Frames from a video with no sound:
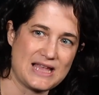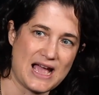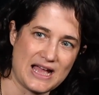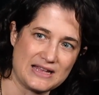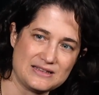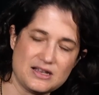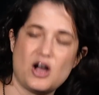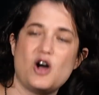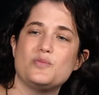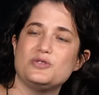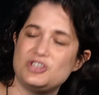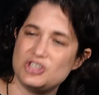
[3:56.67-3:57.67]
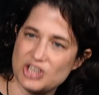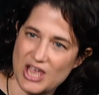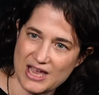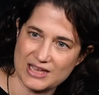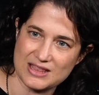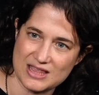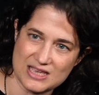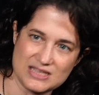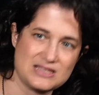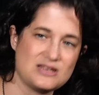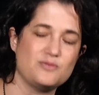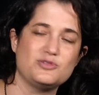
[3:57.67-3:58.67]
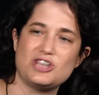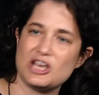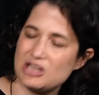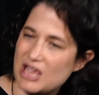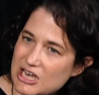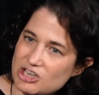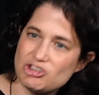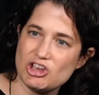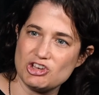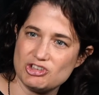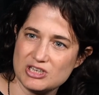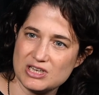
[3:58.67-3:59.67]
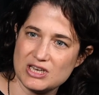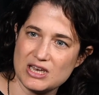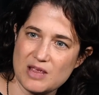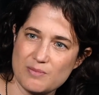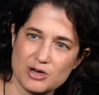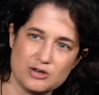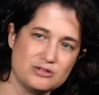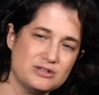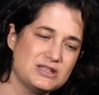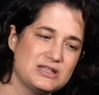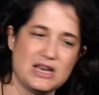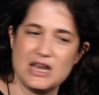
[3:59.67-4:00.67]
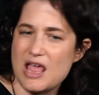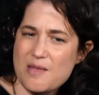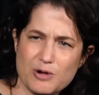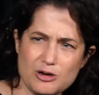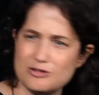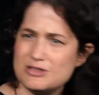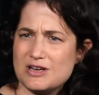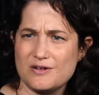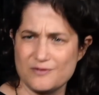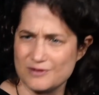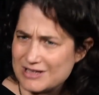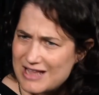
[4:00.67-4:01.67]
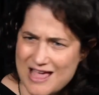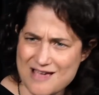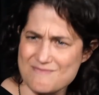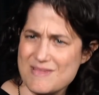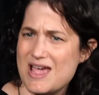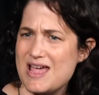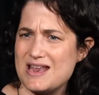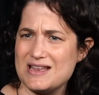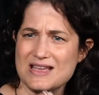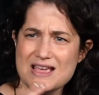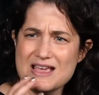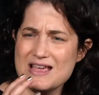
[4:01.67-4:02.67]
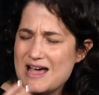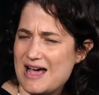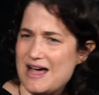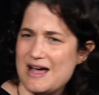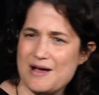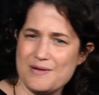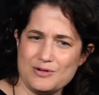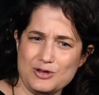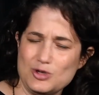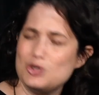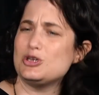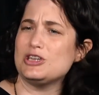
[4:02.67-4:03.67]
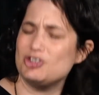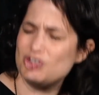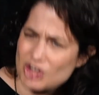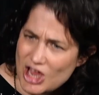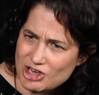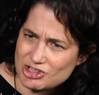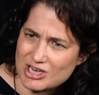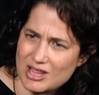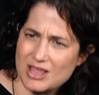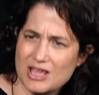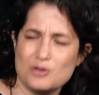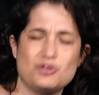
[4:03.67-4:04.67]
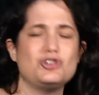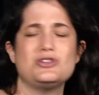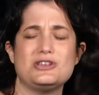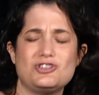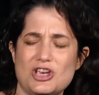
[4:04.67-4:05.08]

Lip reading: that object any change in the neighborhoods. The neighborhoods are for them, and you shouldn't change anything. You shouldn't